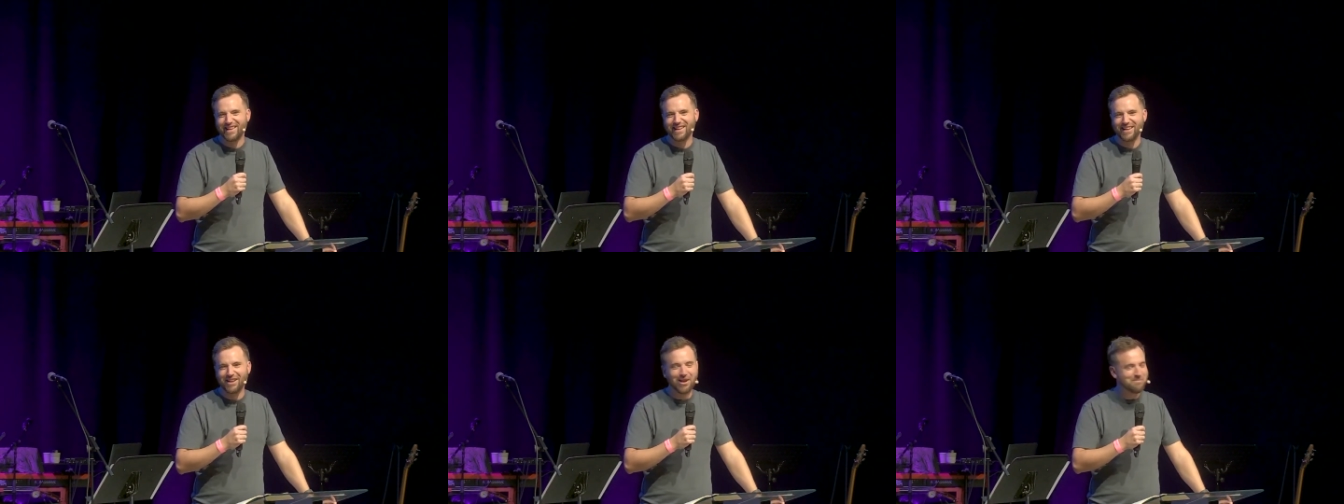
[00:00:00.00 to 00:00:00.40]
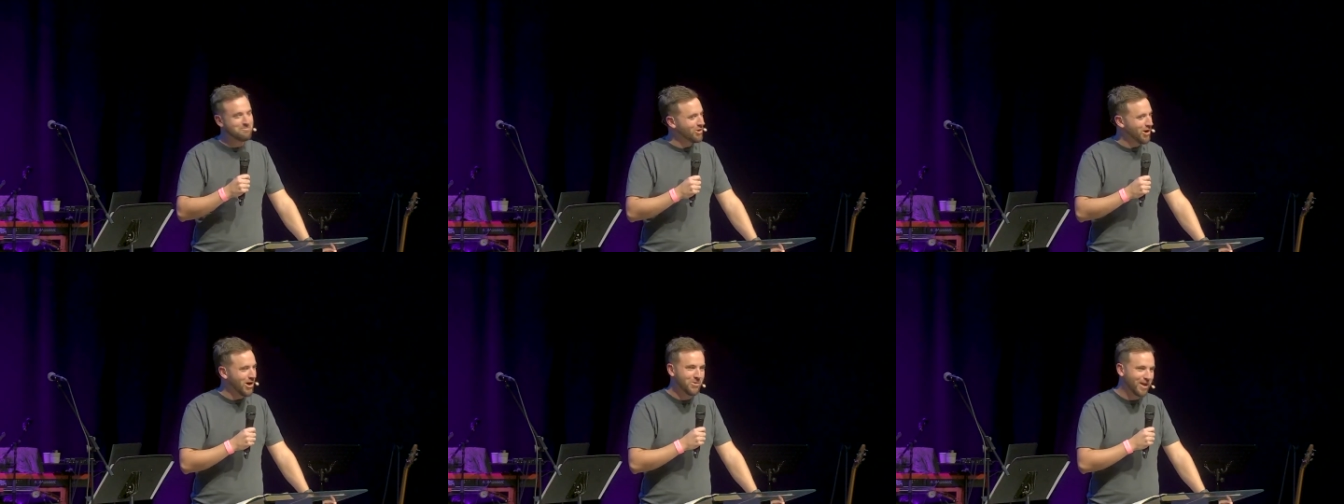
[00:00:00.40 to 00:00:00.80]
I'm
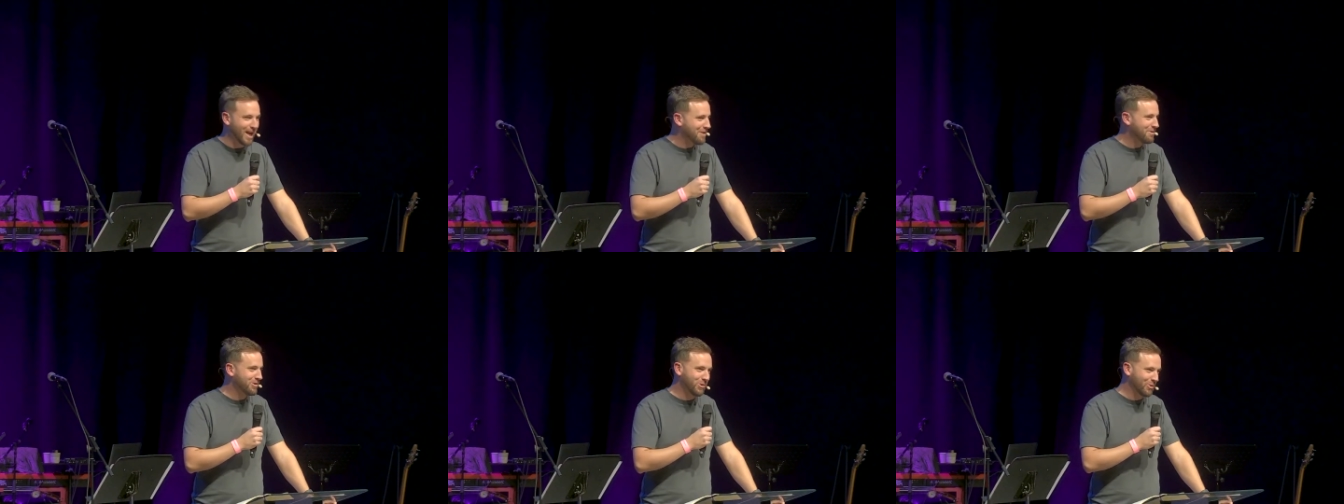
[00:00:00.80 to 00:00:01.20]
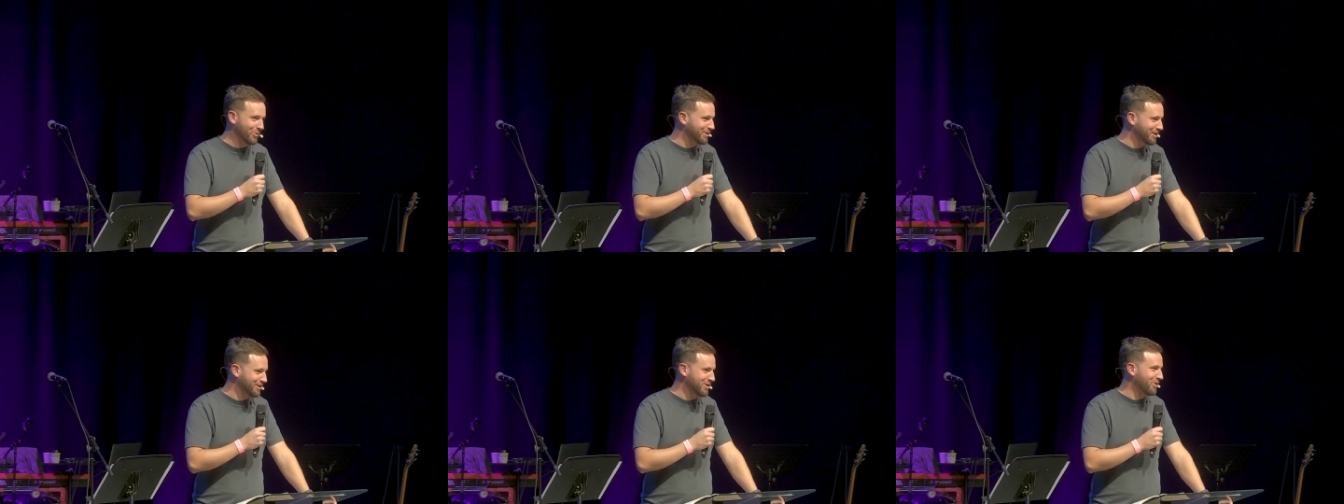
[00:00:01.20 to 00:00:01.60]
not okay with
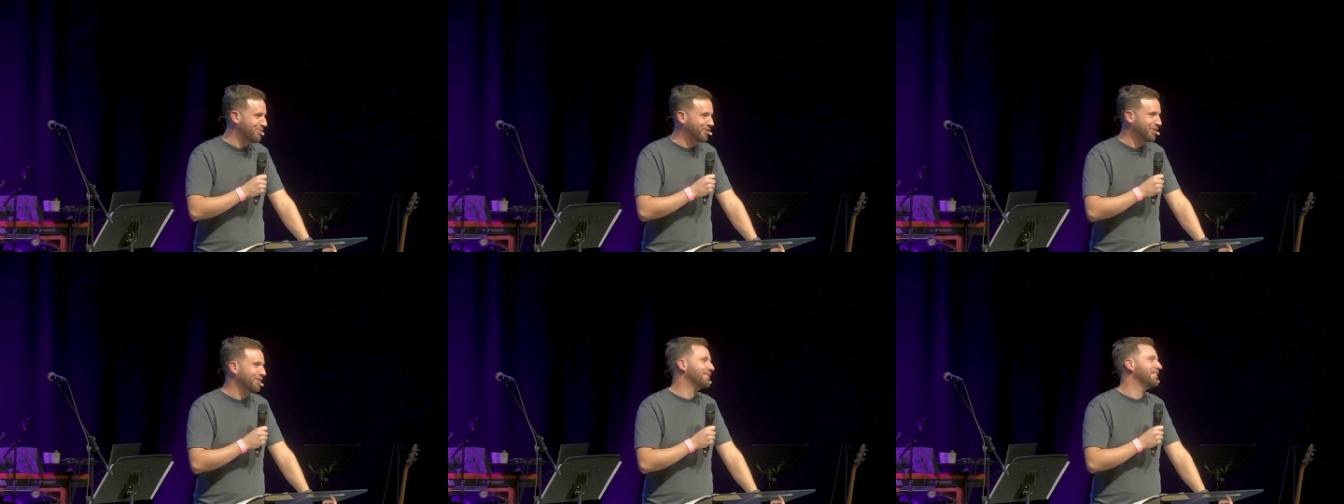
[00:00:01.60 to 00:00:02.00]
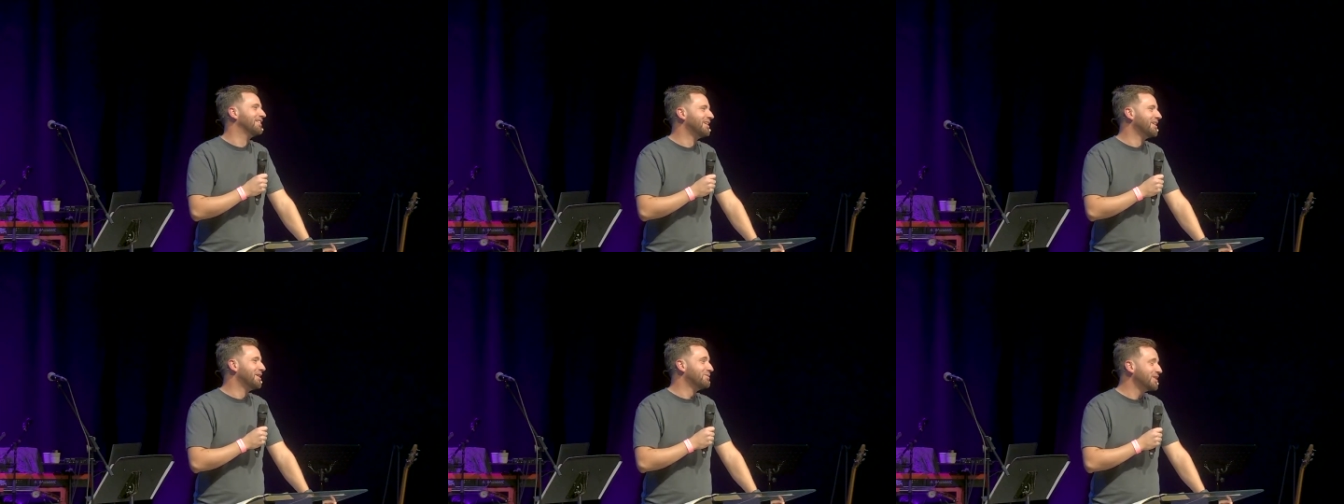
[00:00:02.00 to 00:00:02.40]
awkwardness often.
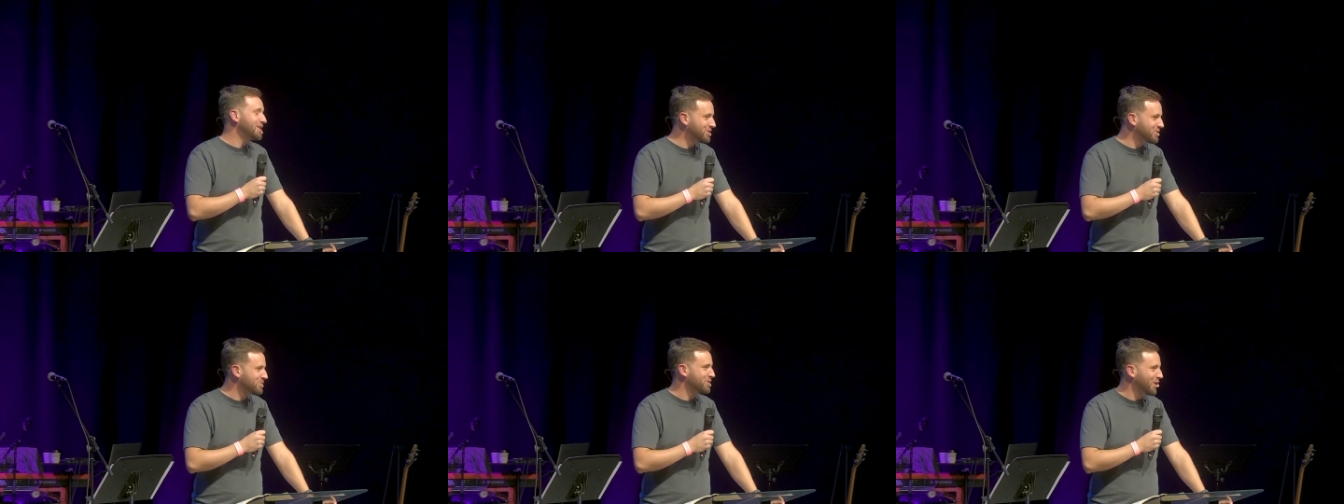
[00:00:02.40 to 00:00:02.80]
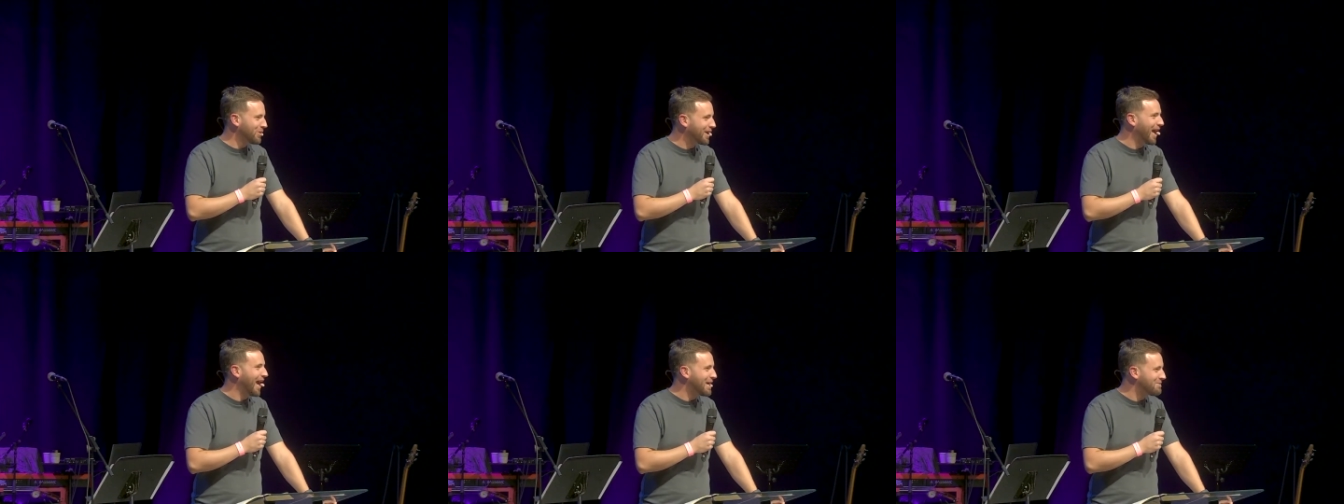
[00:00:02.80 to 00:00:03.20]
Jesus was
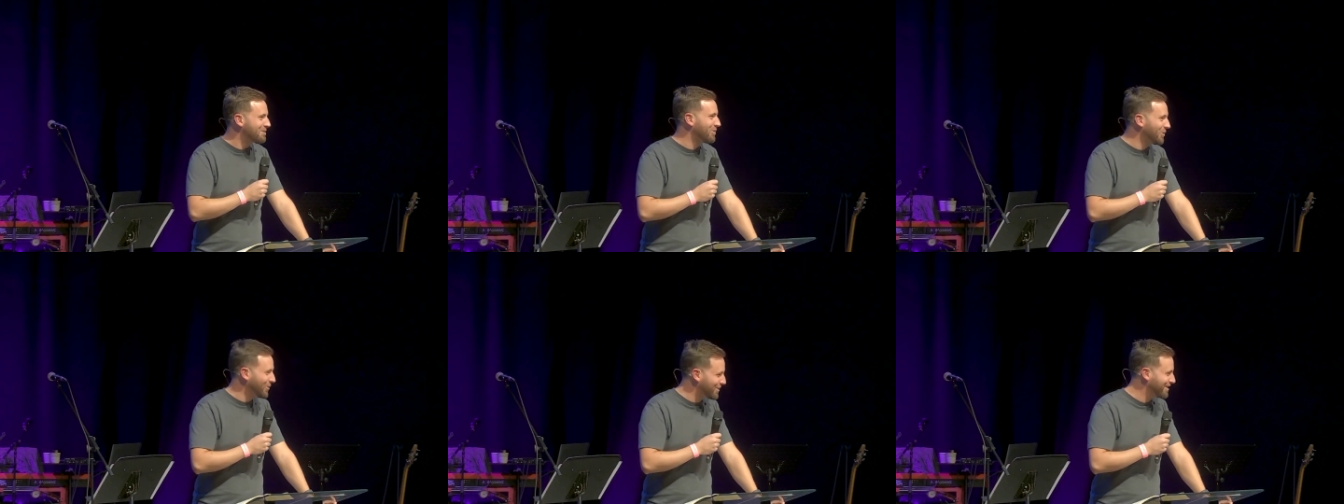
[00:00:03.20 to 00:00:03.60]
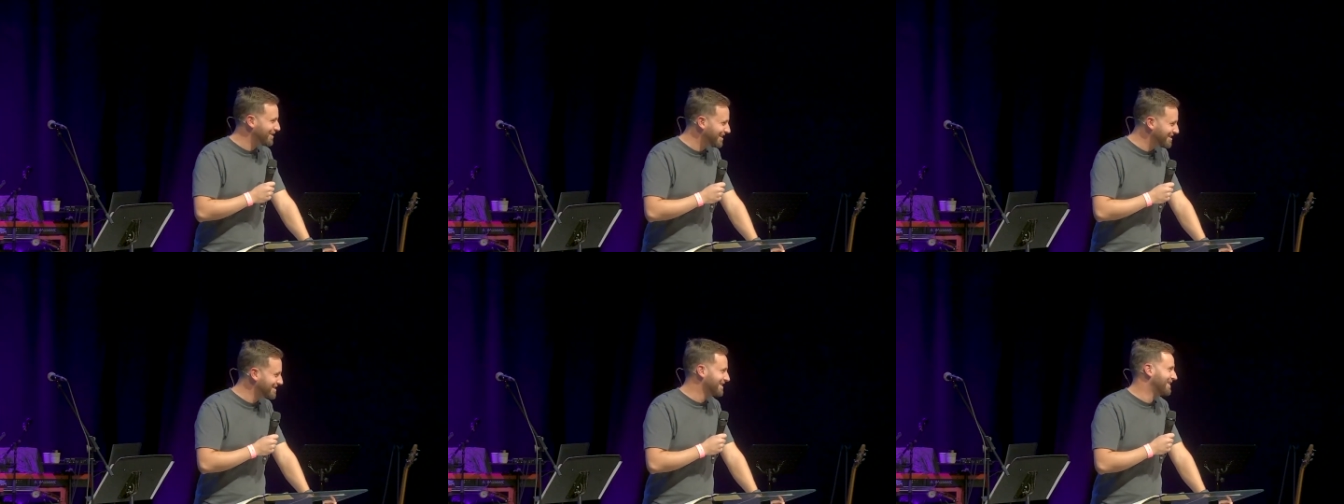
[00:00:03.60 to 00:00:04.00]
okay with
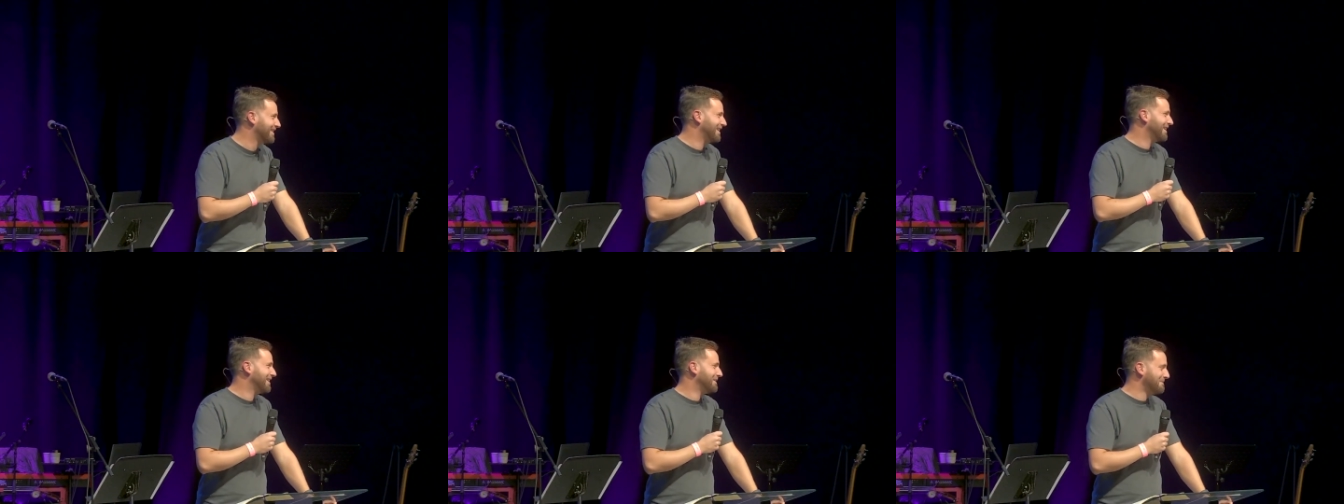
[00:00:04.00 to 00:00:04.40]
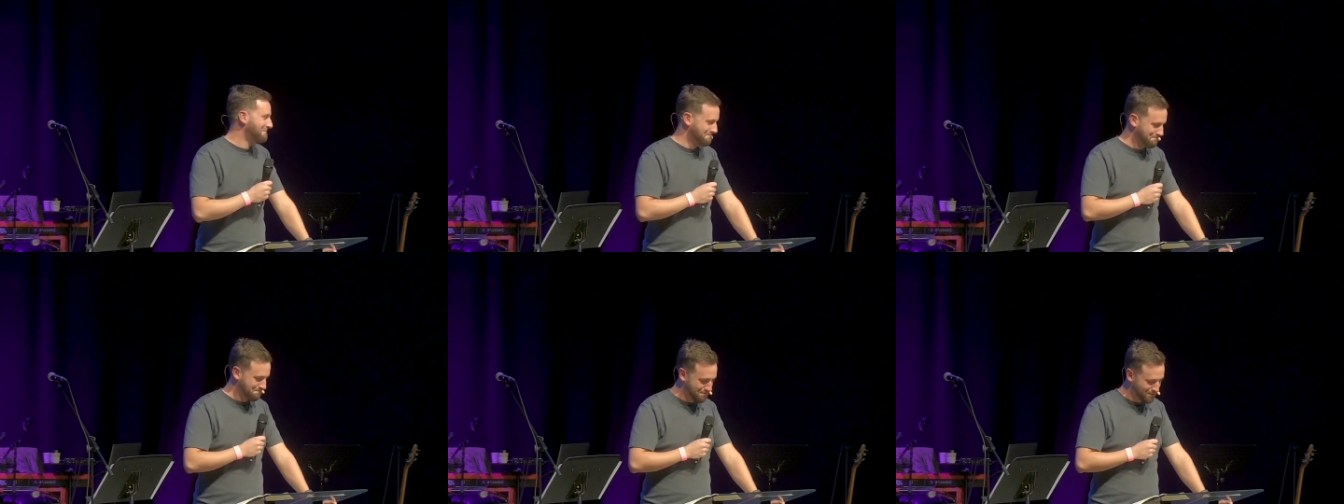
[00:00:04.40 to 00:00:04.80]
awkwardness.
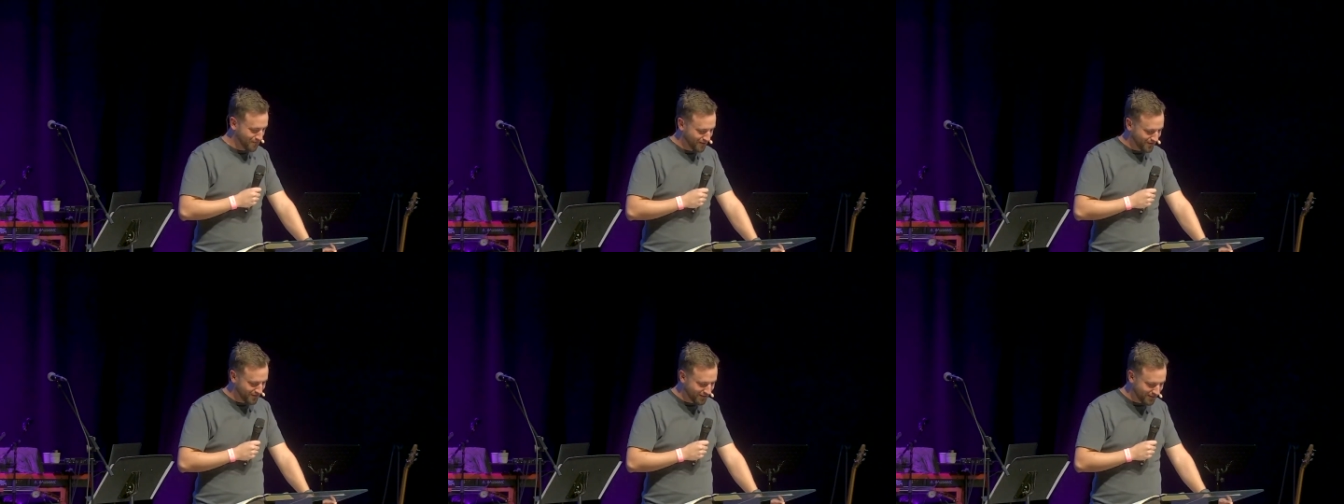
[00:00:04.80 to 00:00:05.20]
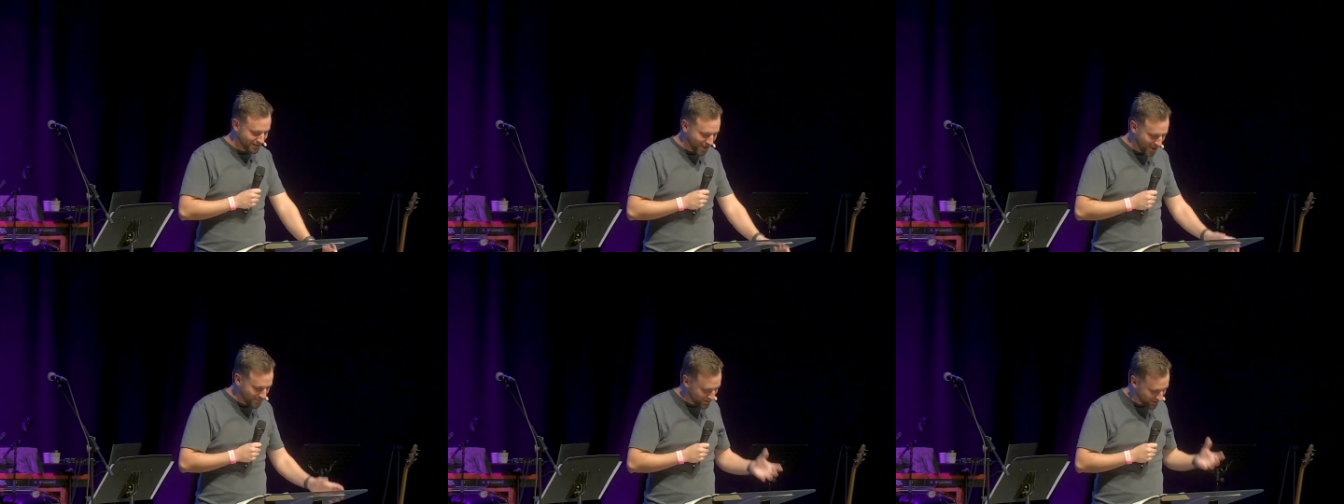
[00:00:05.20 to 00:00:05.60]
And the disciples are